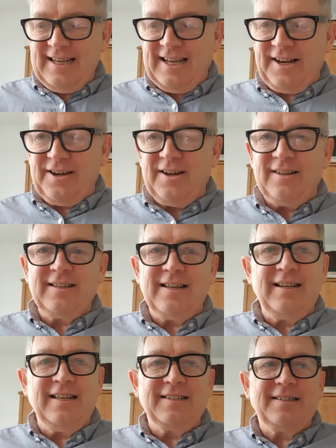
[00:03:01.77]
in art,
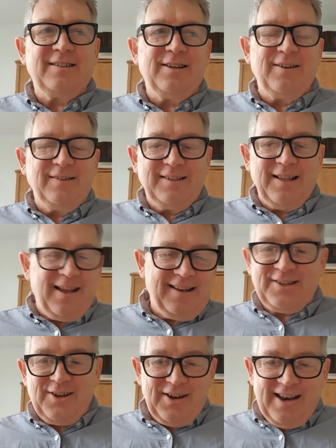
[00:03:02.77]
and it's certain a
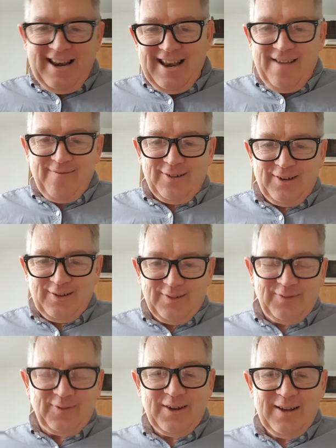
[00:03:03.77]
certain level
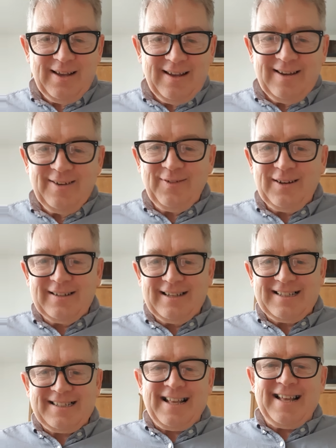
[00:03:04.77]
of of
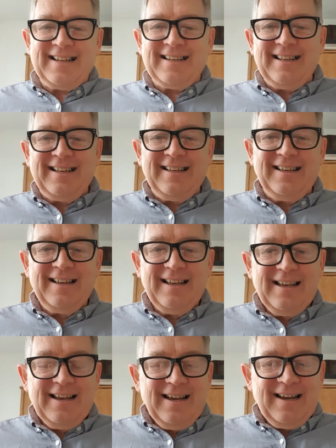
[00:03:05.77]
understanding,
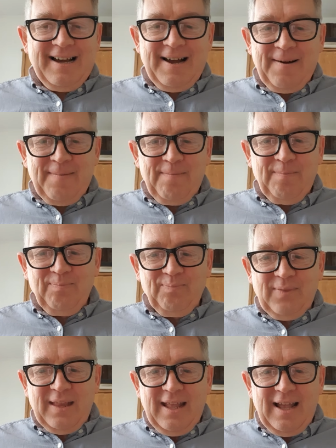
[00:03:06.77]
um,
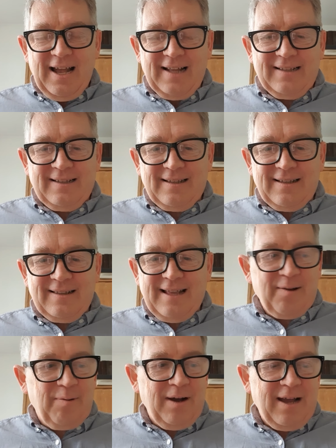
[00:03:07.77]
and they're
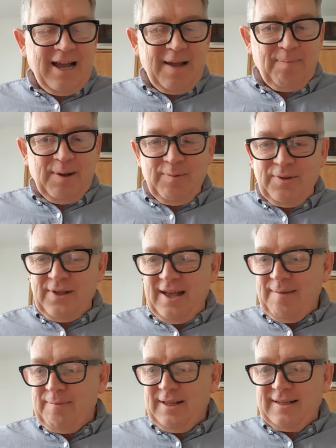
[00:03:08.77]
quite happy with
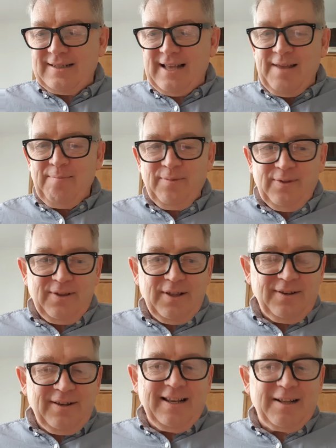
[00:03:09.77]
that. I mean, the same the
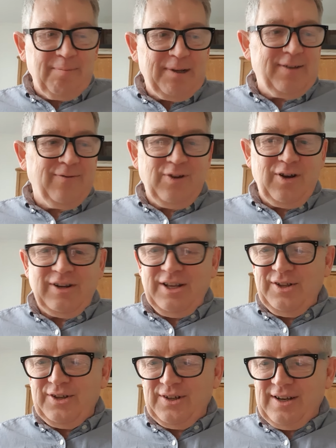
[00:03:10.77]
little bit of
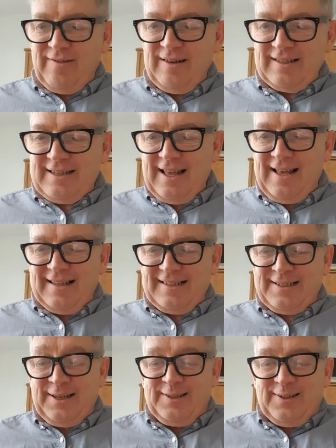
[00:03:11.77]
knowledge, you know, it's that
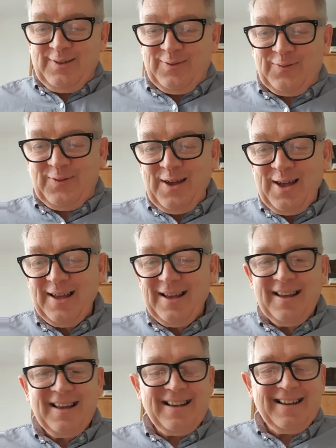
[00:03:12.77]
sort of
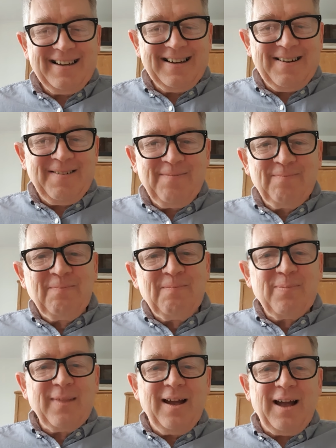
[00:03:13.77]
um,
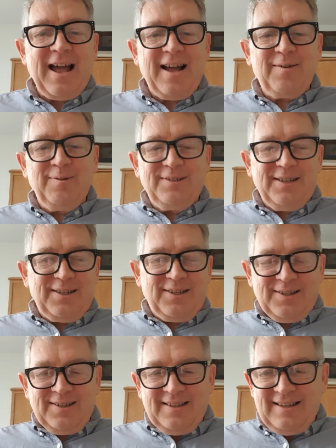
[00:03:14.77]

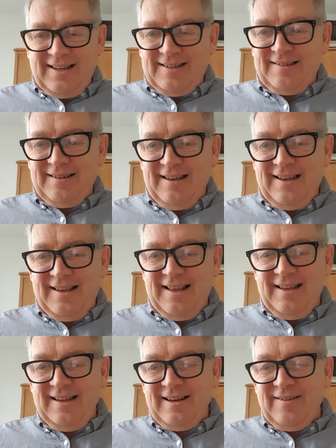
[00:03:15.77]
acquisition and
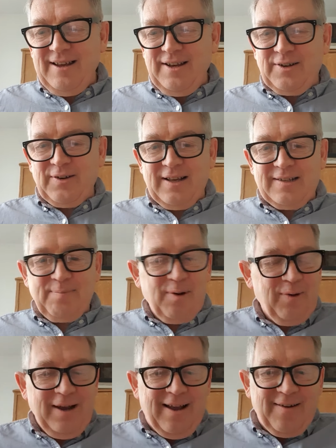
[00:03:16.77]
you know interest, but we